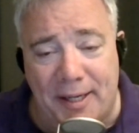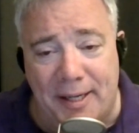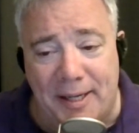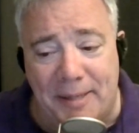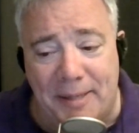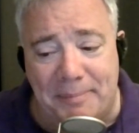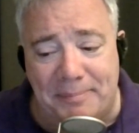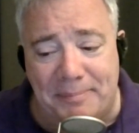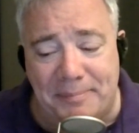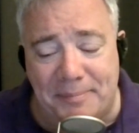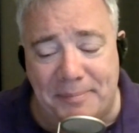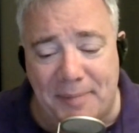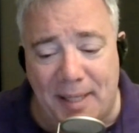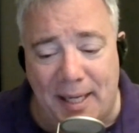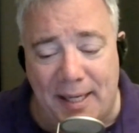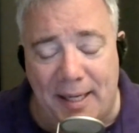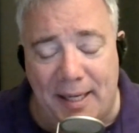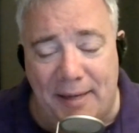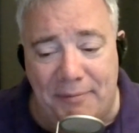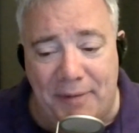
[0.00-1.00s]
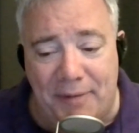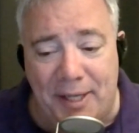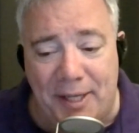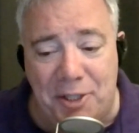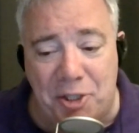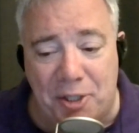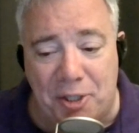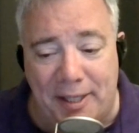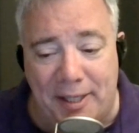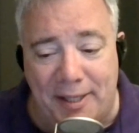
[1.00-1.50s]
Um, I, I,
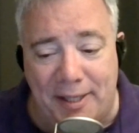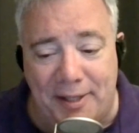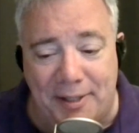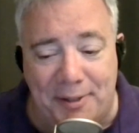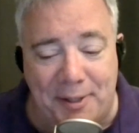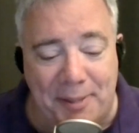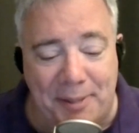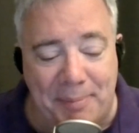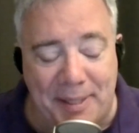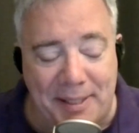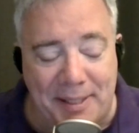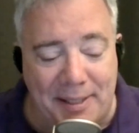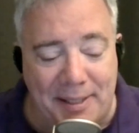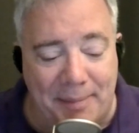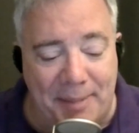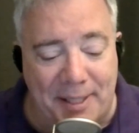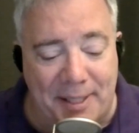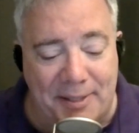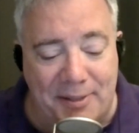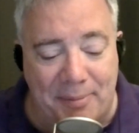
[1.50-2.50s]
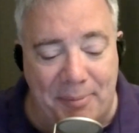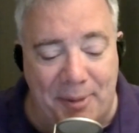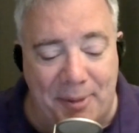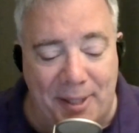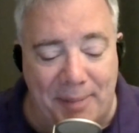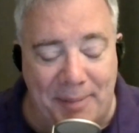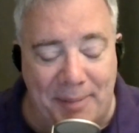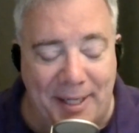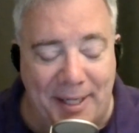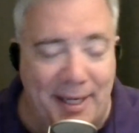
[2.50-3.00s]
eventually I think during the pandemic at some
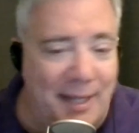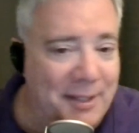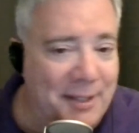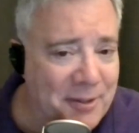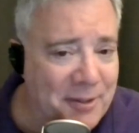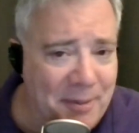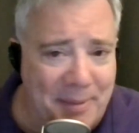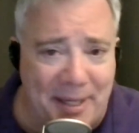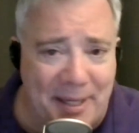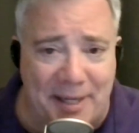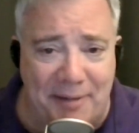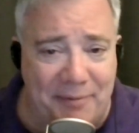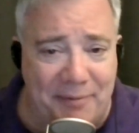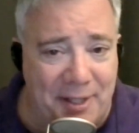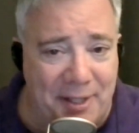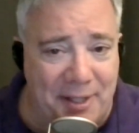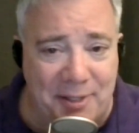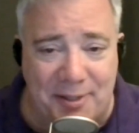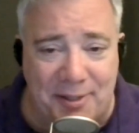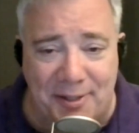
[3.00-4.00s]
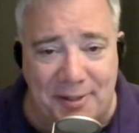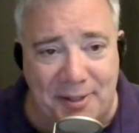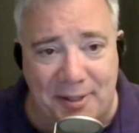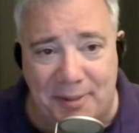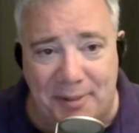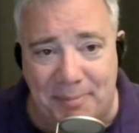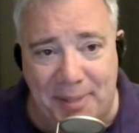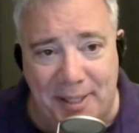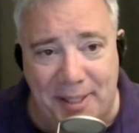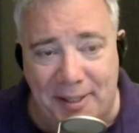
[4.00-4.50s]
point I'm like I'll just go back and finish this
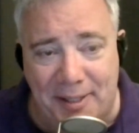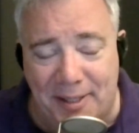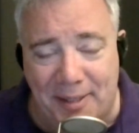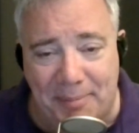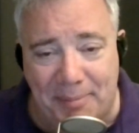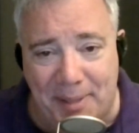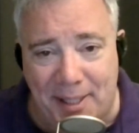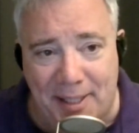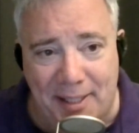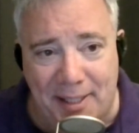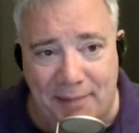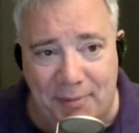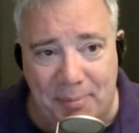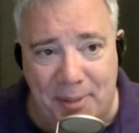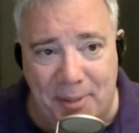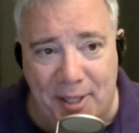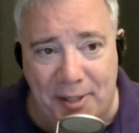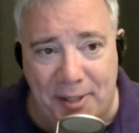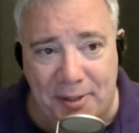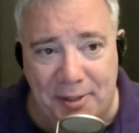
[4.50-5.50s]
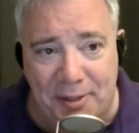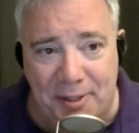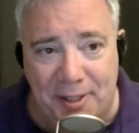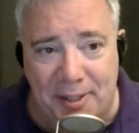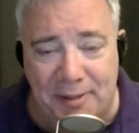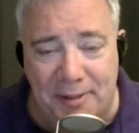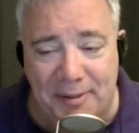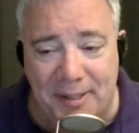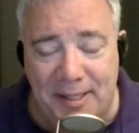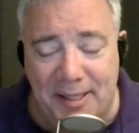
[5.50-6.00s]
single player campaign. I never bothered, you
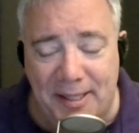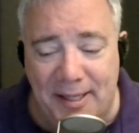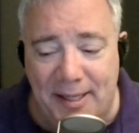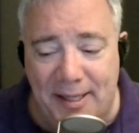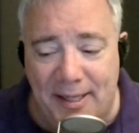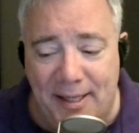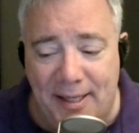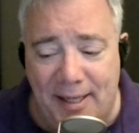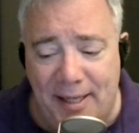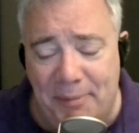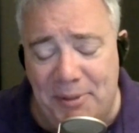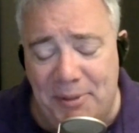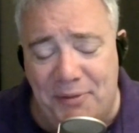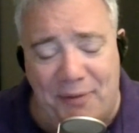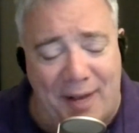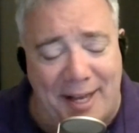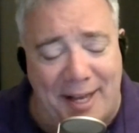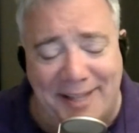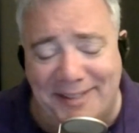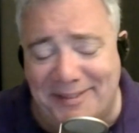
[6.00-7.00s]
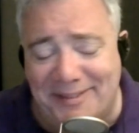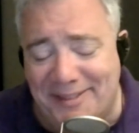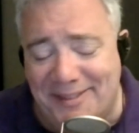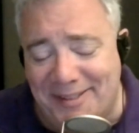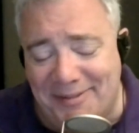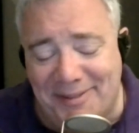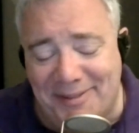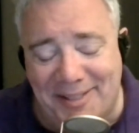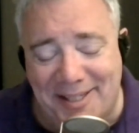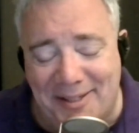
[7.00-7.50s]
know, and it was fine.
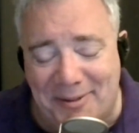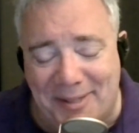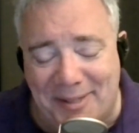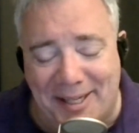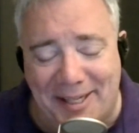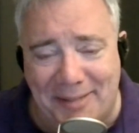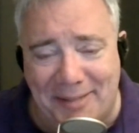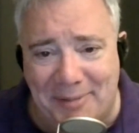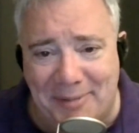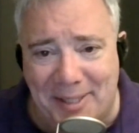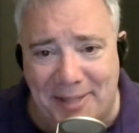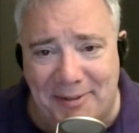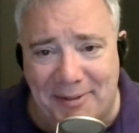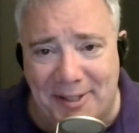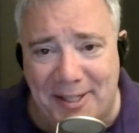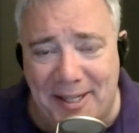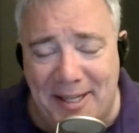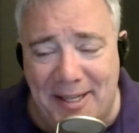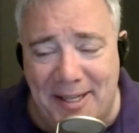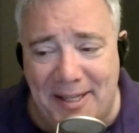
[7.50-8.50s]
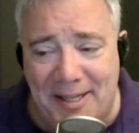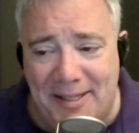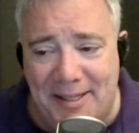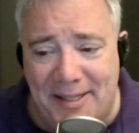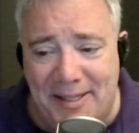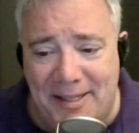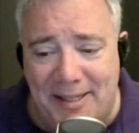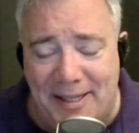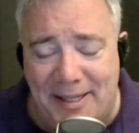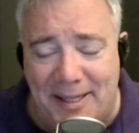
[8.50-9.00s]
It was like okay, whatever.
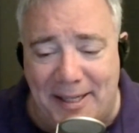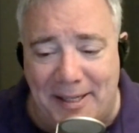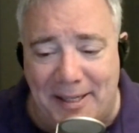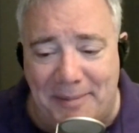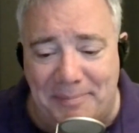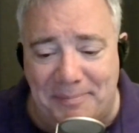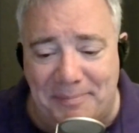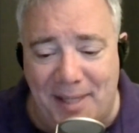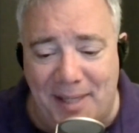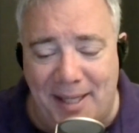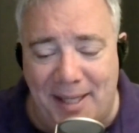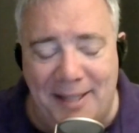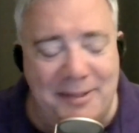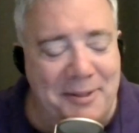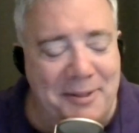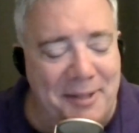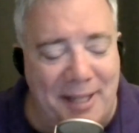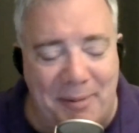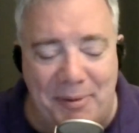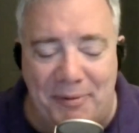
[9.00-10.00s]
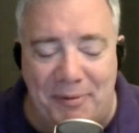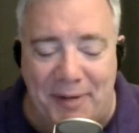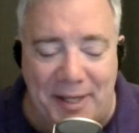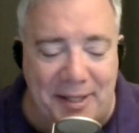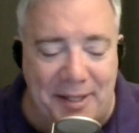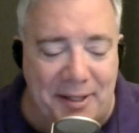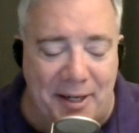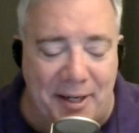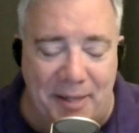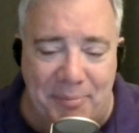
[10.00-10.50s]
Um, I'll do that with
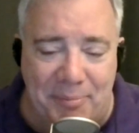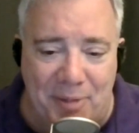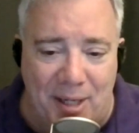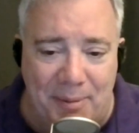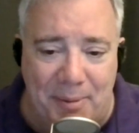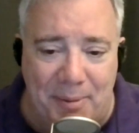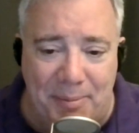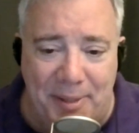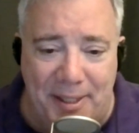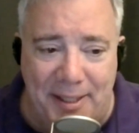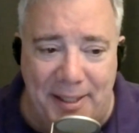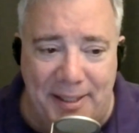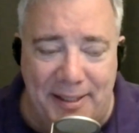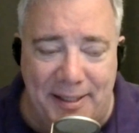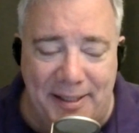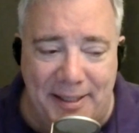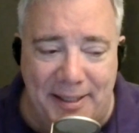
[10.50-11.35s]
Vanguard probably.